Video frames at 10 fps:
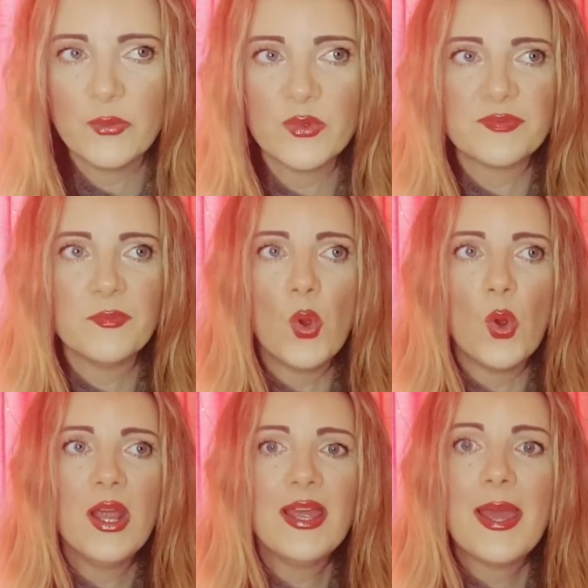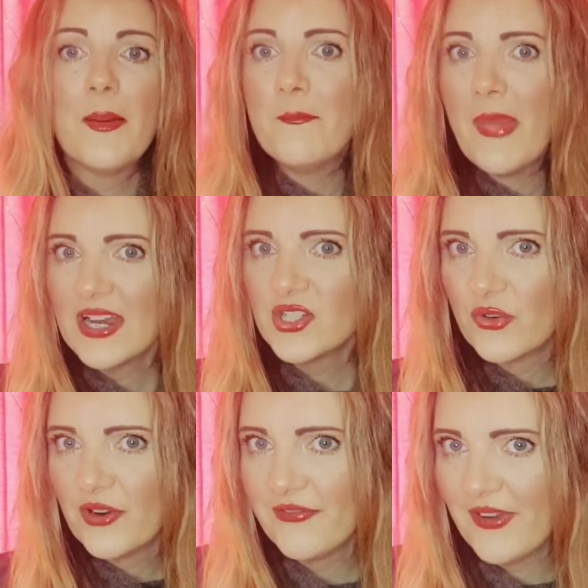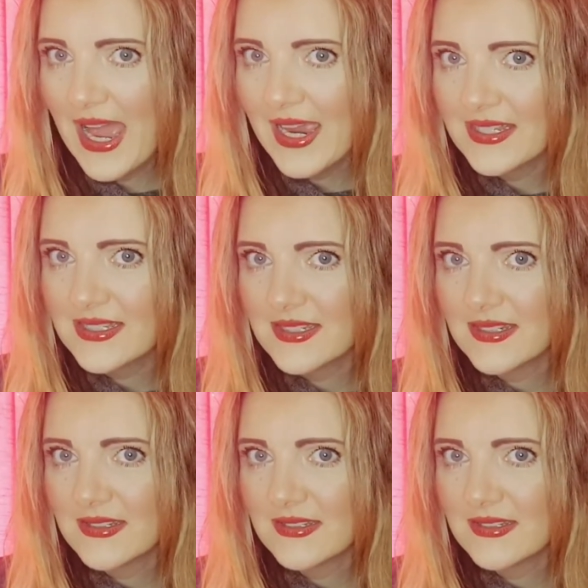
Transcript: it was more matter of fact.